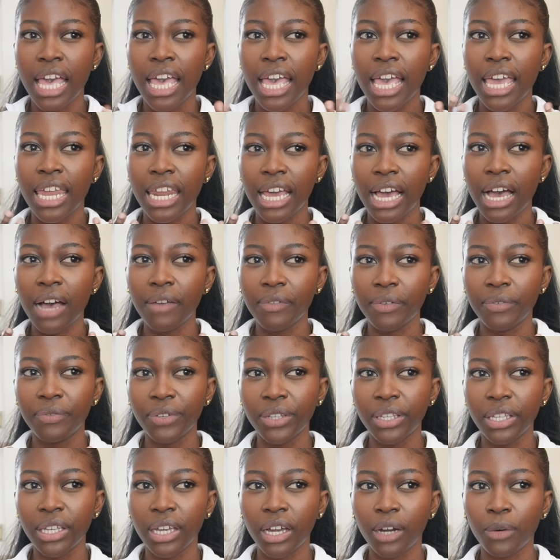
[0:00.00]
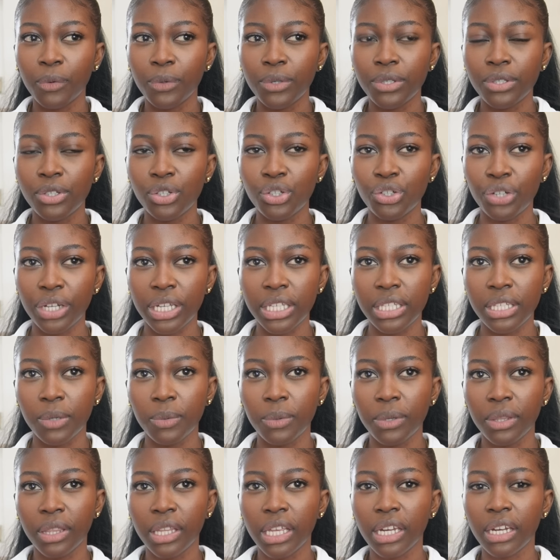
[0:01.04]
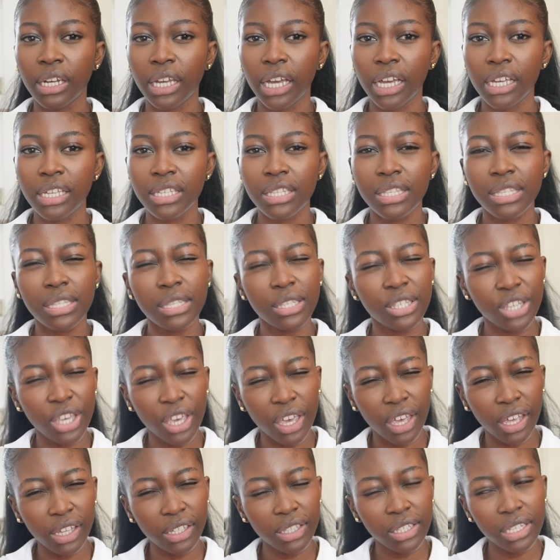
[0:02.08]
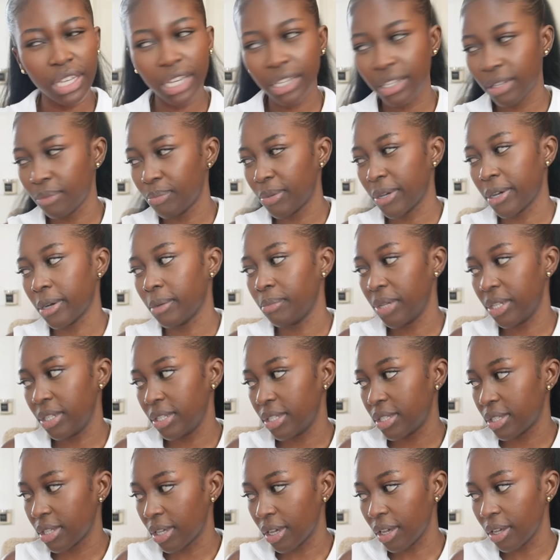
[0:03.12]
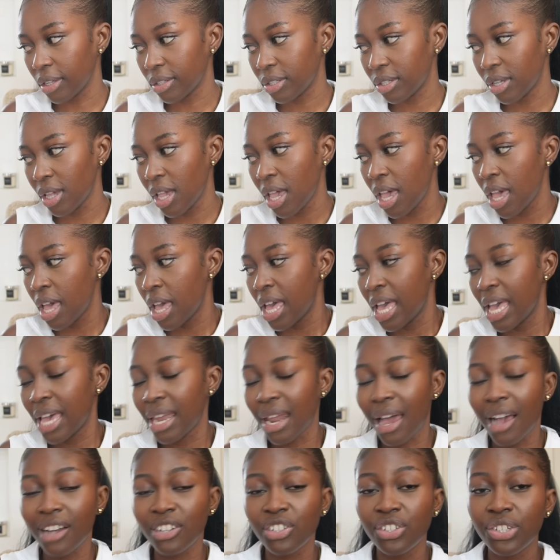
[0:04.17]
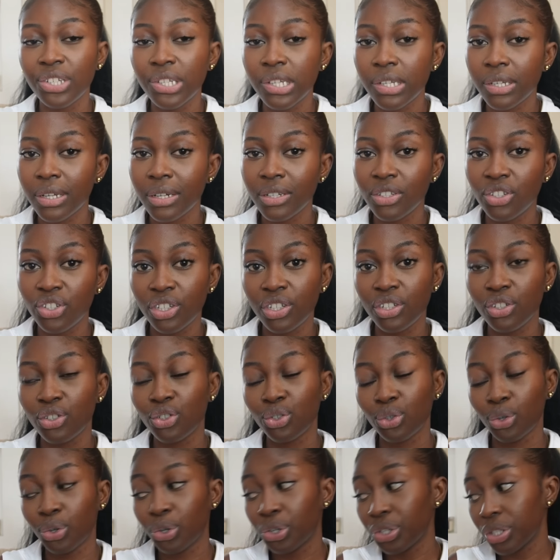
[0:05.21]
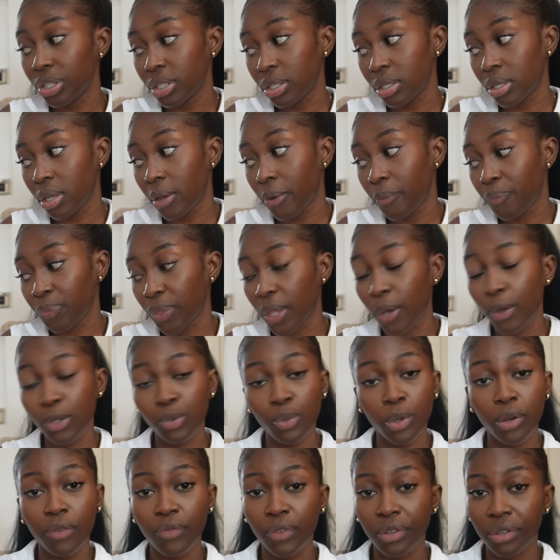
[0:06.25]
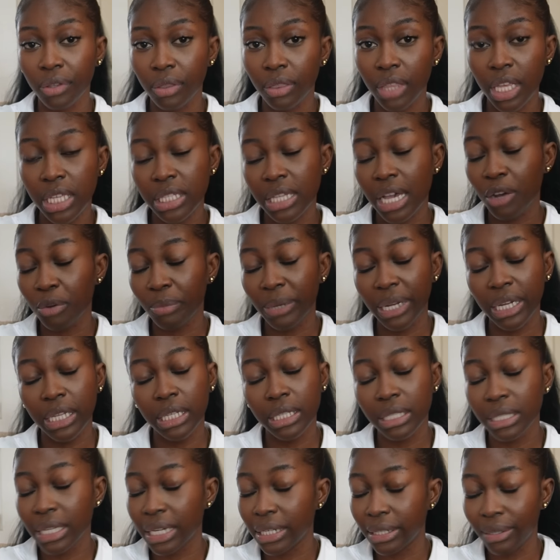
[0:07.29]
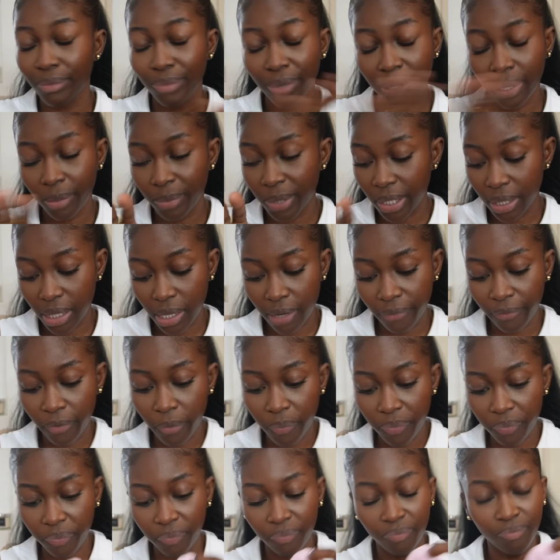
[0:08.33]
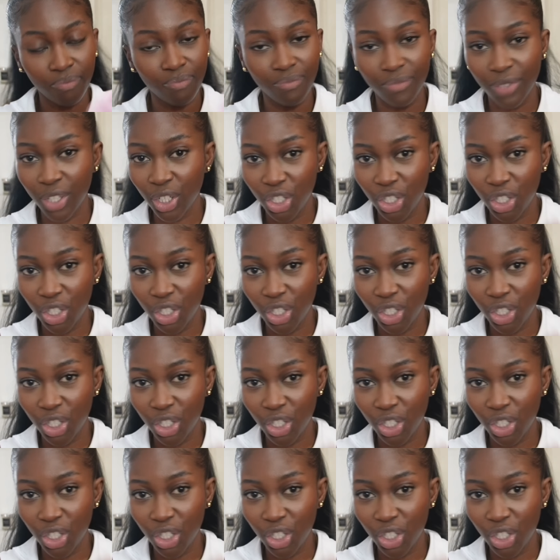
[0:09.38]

And I have a feeling I want to dress it with a nice skirt. I didn't pick up any skirt, and I actually needed jean shorts. That was one of the things I had on my list. I didn't pick up anything from the